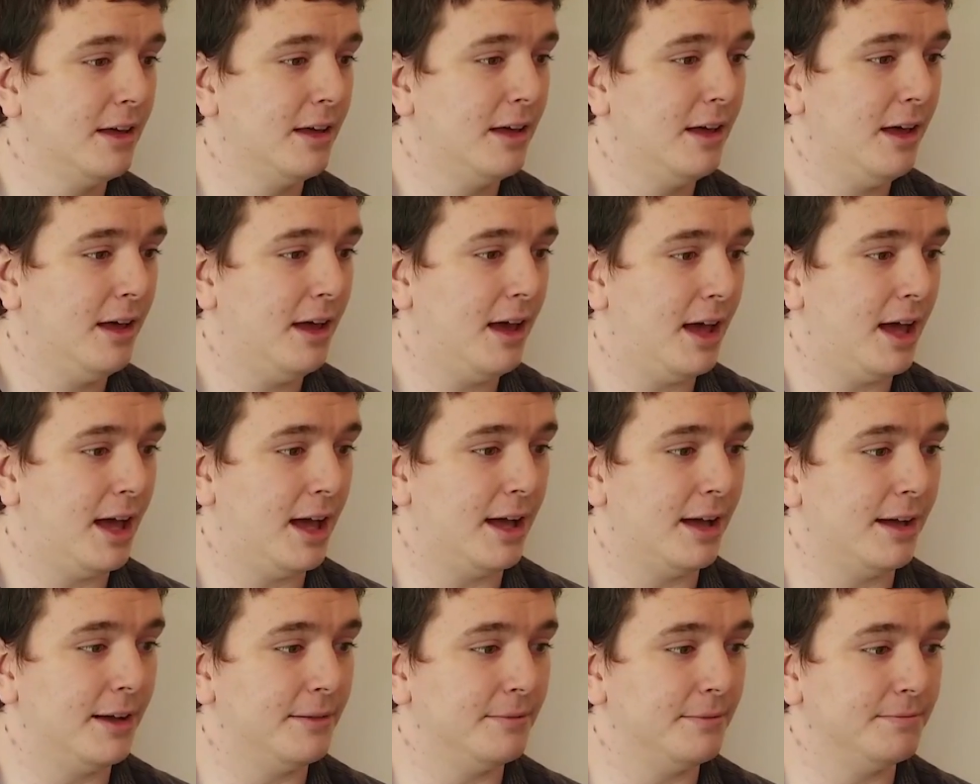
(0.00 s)

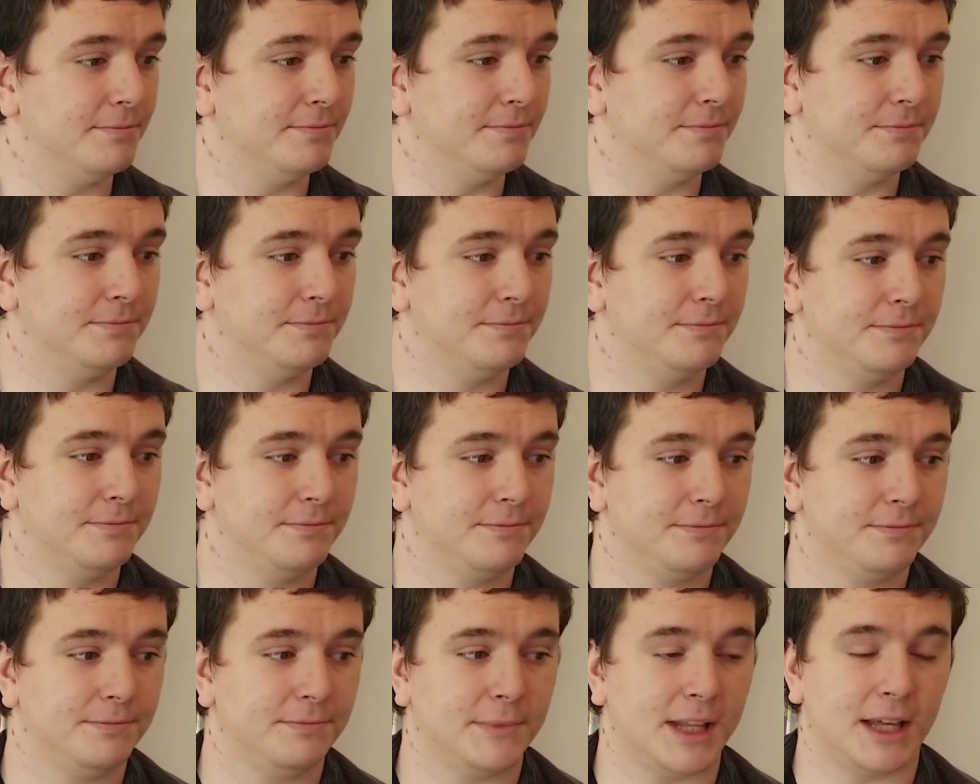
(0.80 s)
and
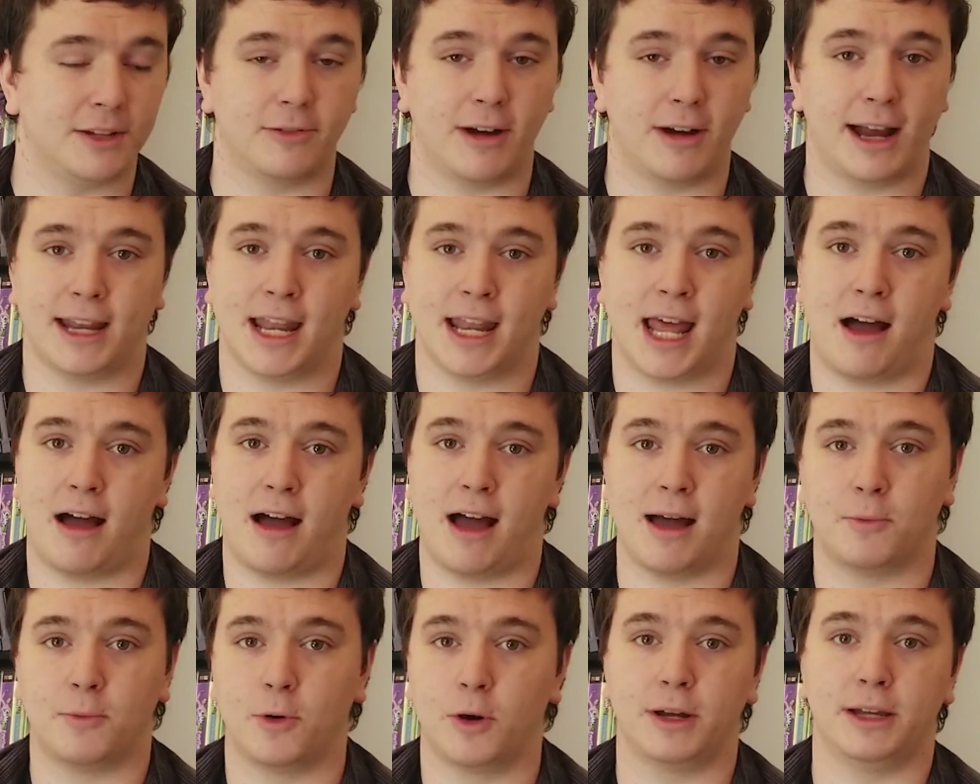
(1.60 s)
right now I'm
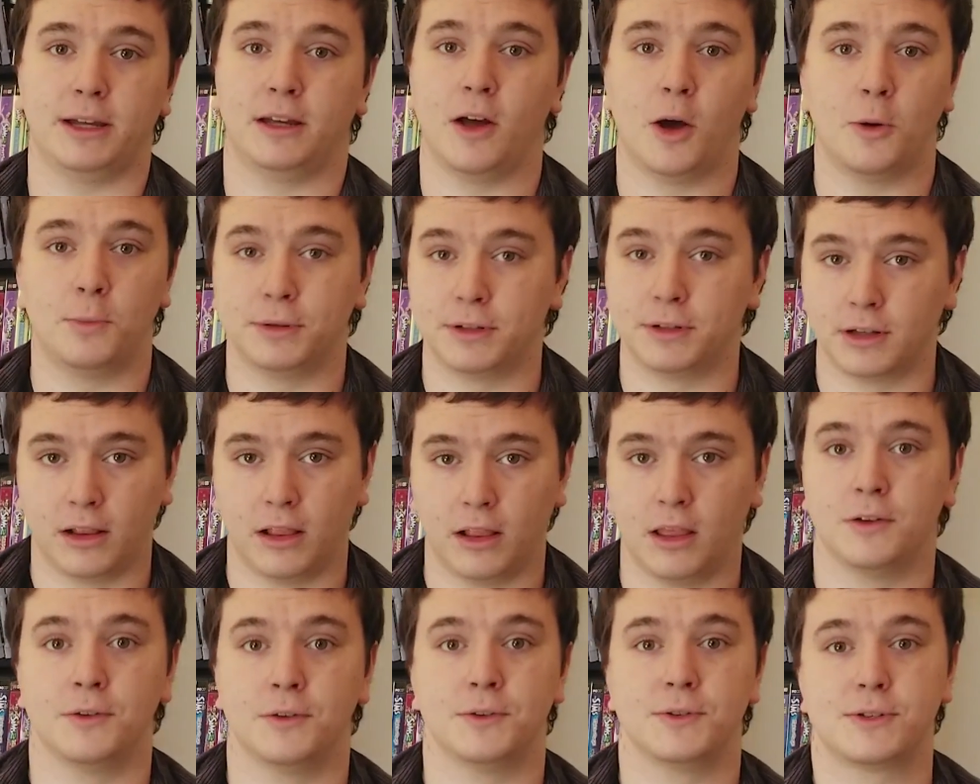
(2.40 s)
working open to
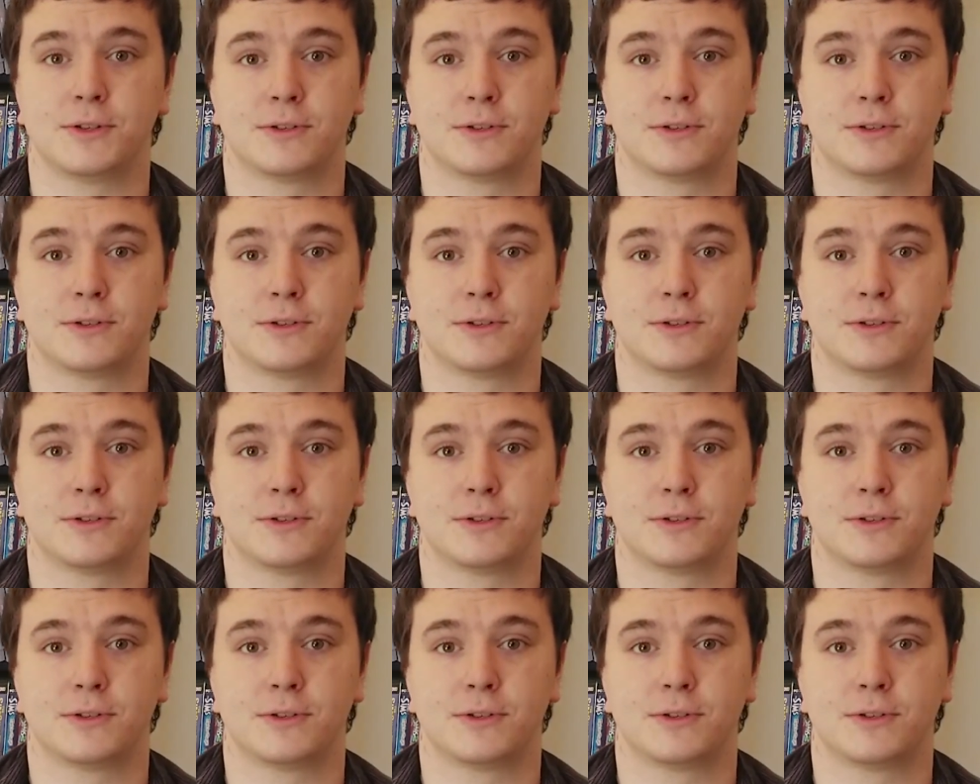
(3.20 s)
close.